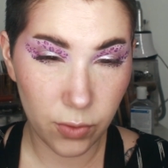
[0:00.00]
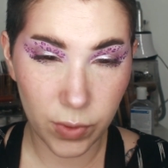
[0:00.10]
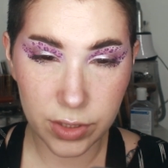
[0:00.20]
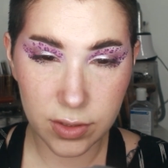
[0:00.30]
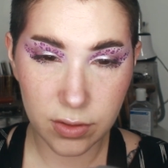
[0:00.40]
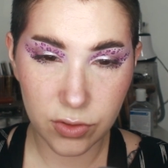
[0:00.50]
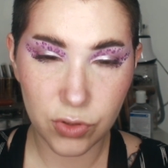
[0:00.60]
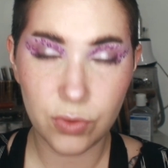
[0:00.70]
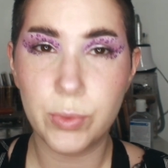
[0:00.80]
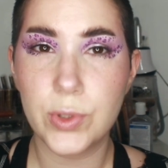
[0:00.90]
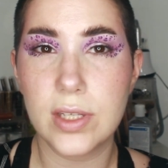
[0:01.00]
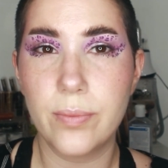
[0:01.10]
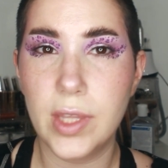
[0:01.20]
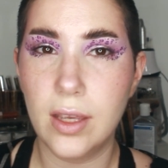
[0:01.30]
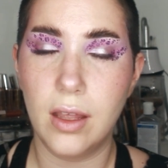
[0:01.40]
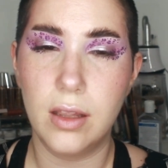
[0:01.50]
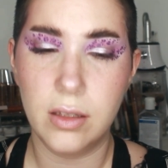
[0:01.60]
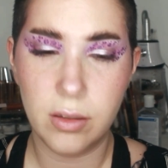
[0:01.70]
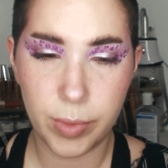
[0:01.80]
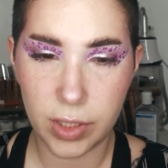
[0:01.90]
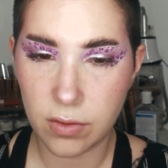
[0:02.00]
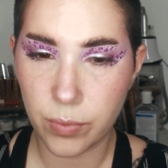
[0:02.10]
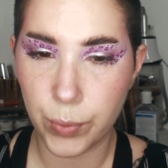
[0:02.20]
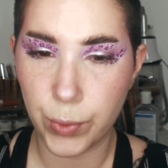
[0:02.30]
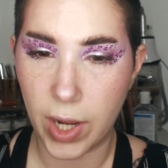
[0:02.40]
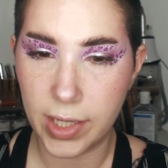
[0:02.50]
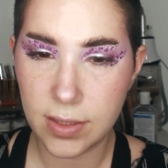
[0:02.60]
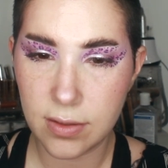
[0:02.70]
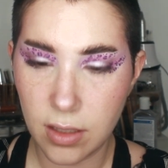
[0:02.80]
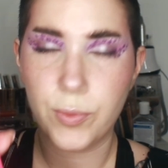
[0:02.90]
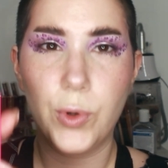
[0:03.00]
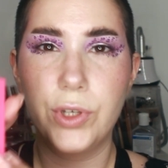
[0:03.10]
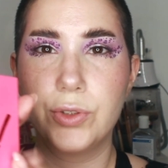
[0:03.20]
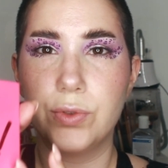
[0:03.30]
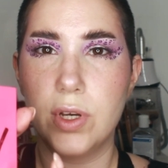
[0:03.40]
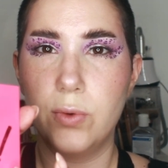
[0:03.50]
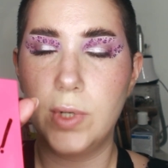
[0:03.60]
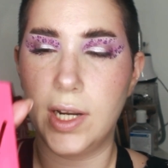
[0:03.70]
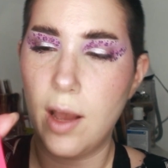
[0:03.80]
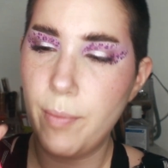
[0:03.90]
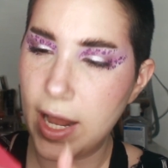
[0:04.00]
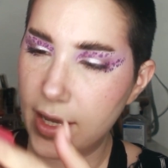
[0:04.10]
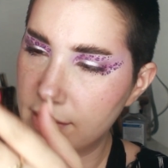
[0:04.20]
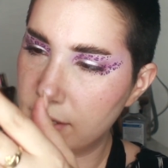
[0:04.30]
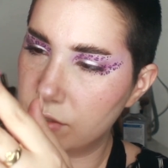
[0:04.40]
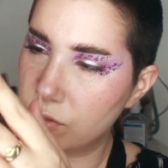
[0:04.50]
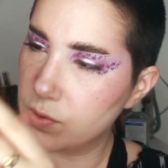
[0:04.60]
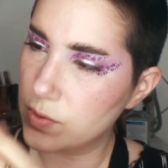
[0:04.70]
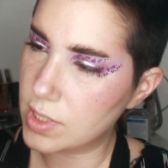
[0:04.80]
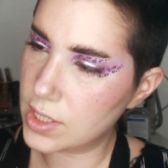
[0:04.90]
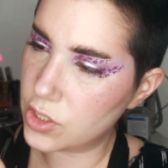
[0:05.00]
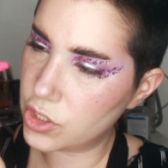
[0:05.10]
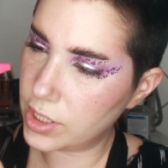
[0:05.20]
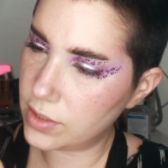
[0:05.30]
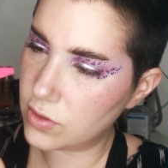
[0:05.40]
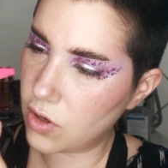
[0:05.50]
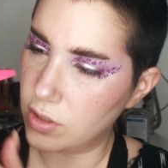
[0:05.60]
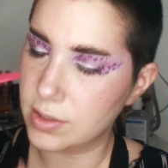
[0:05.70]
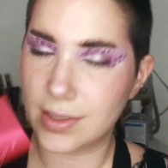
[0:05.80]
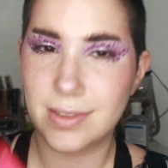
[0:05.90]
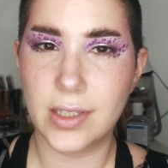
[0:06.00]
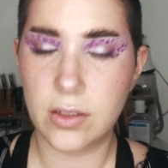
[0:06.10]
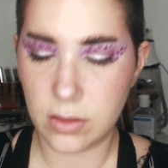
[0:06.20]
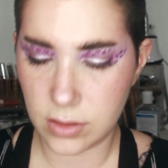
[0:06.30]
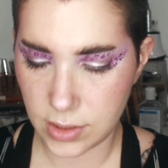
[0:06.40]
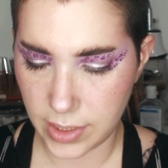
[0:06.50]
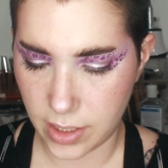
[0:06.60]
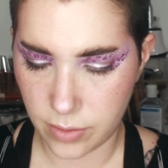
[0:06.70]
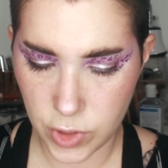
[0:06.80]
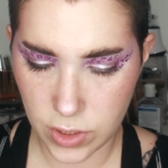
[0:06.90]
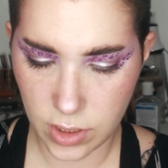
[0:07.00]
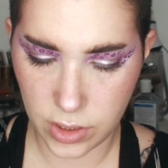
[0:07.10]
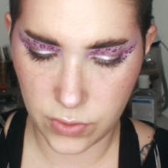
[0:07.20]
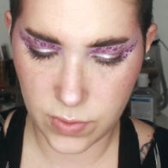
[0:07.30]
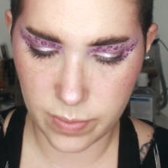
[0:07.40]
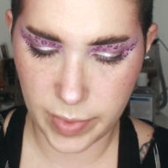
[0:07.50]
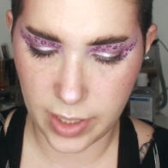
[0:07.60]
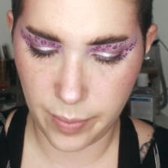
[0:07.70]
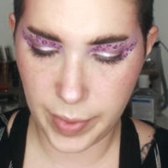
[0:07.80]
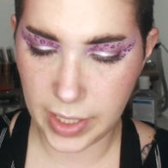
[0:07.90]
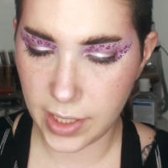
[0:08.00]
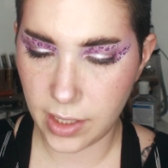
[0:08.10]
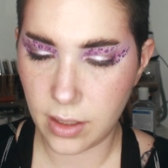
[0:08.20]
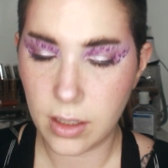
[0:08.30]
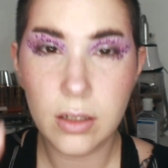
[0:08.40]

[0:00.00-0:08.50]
I want to put something a little bit bright. I'm going to the Ooh La La palette and to this shade called Tickled, and I'm just going to use my pinky.